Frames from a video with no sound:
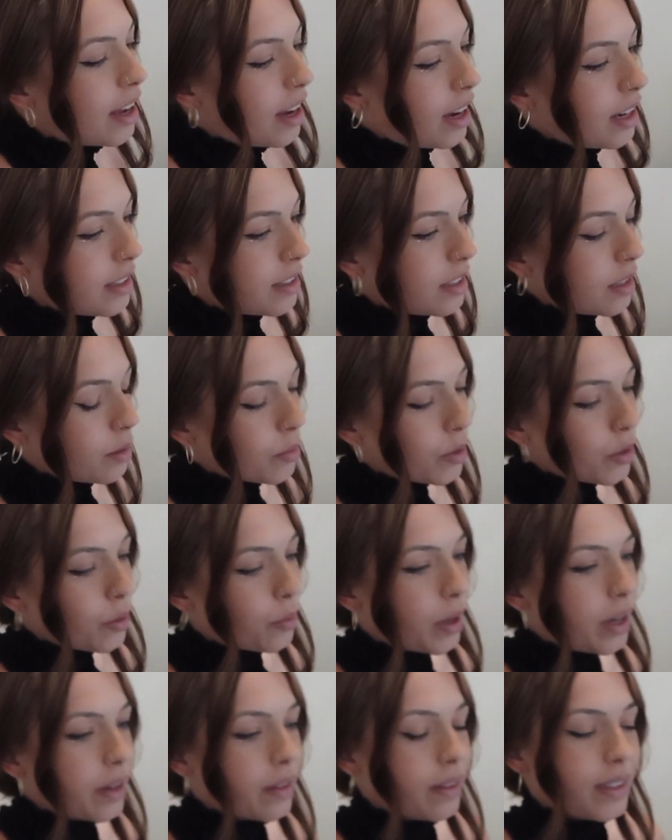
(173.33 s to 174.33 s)
I seem to
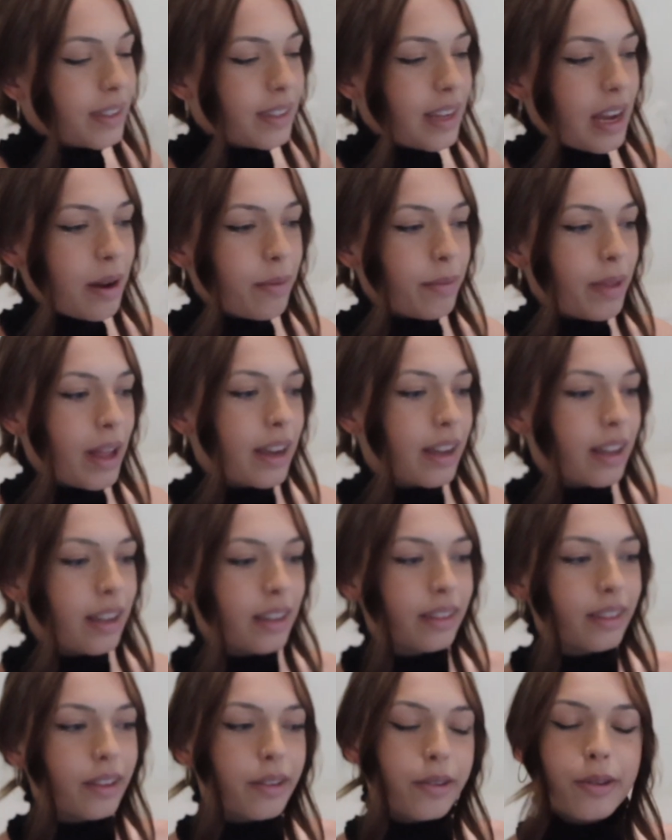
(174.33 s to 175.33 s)
wear the same like
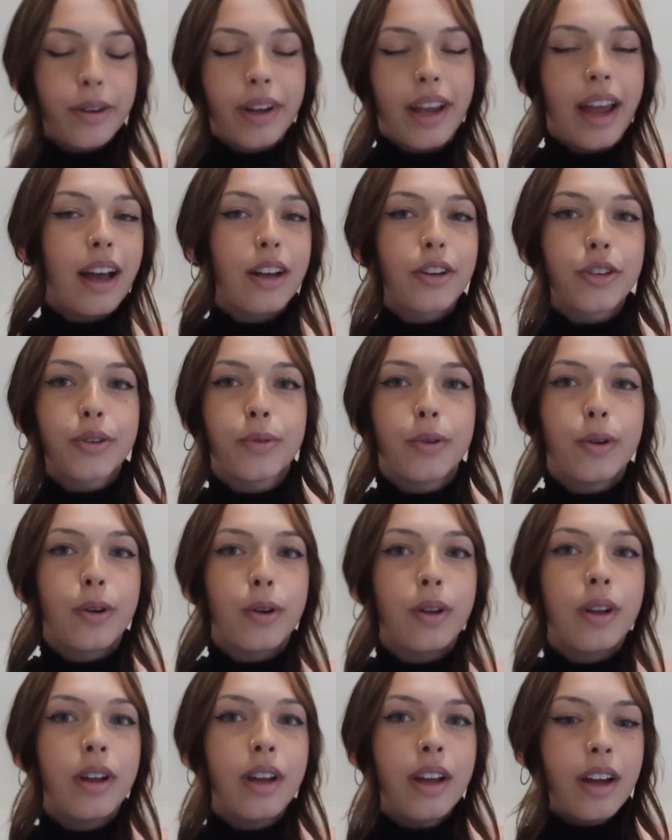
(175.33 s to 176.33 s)
little
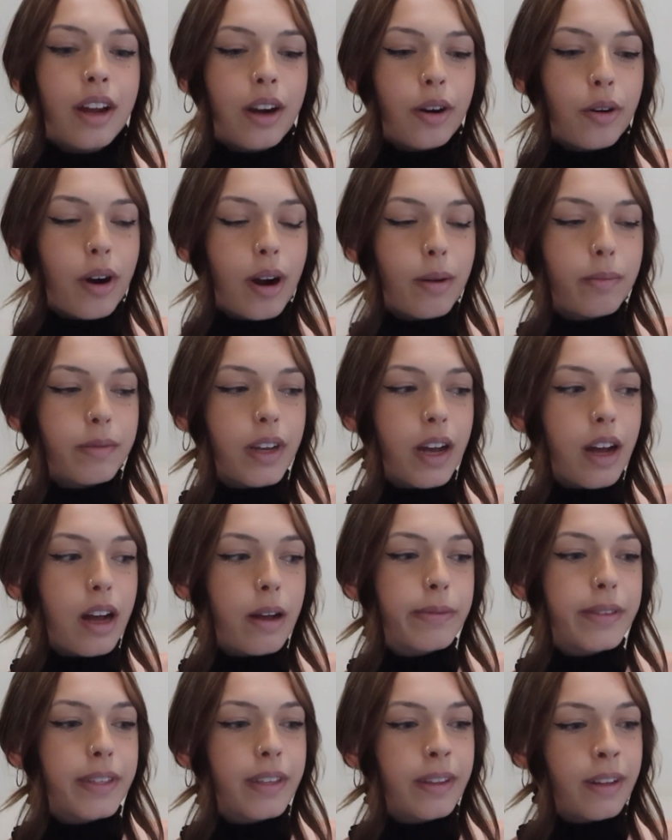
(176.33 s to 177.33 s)
casual crop
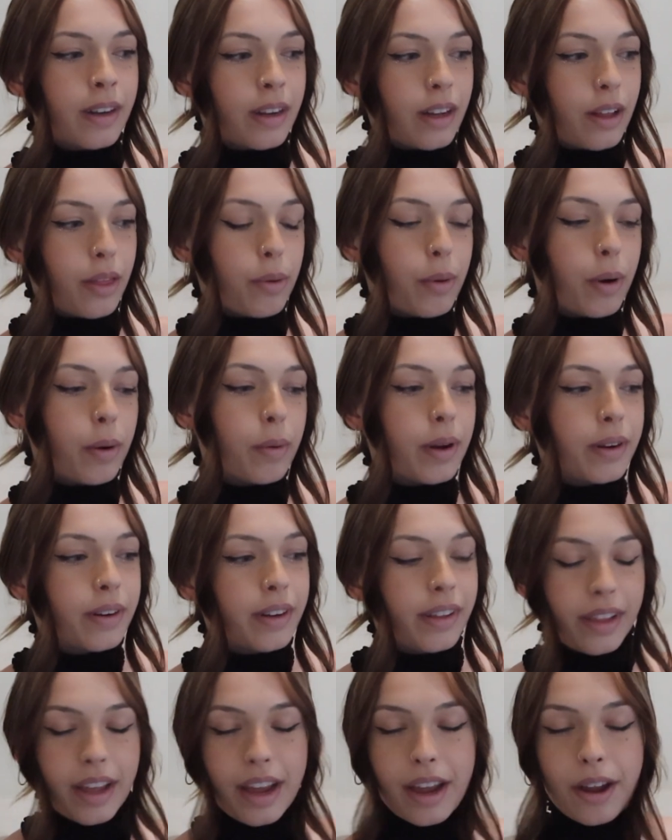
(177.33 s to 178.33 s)
tops, and then I'll throw on
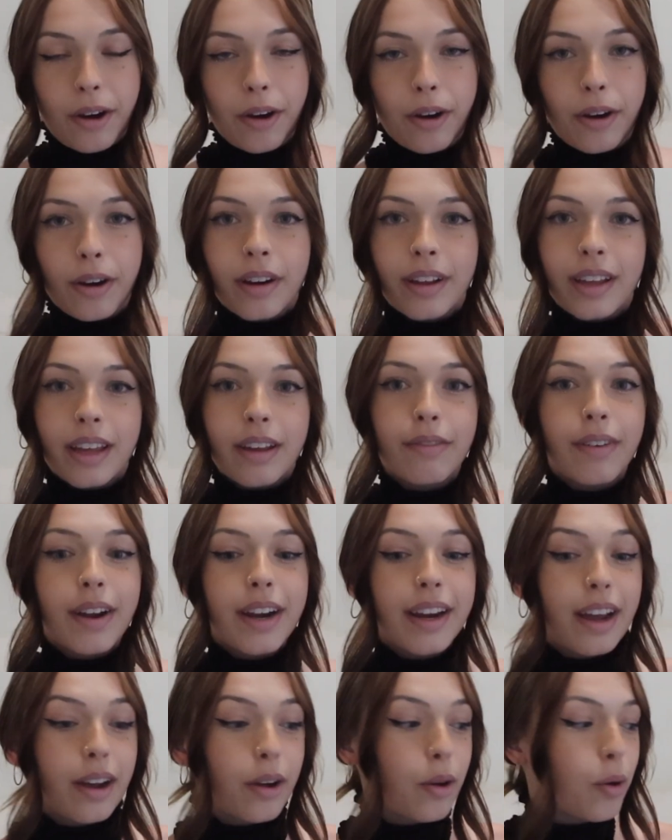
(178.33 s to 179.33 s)
a layer if I
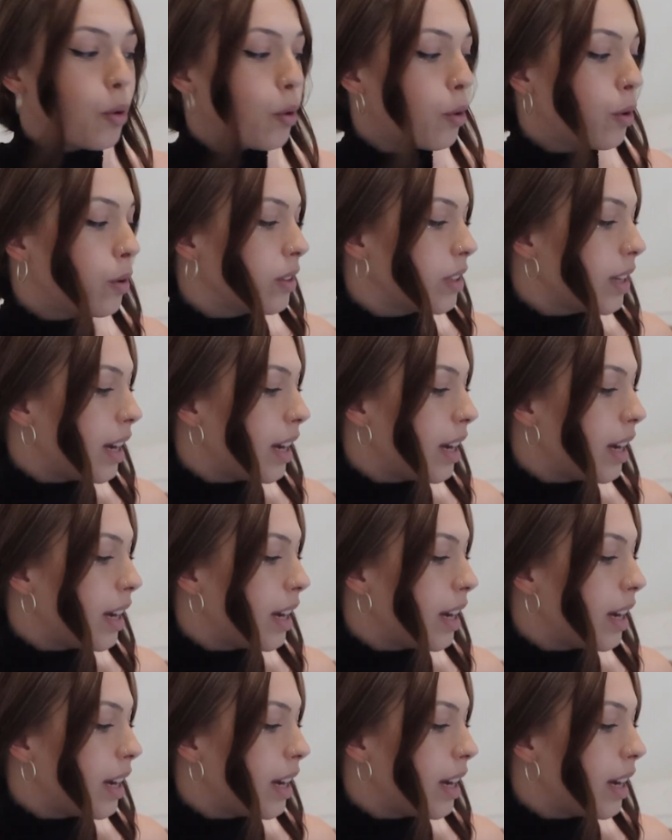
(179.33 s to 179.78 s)
get cold.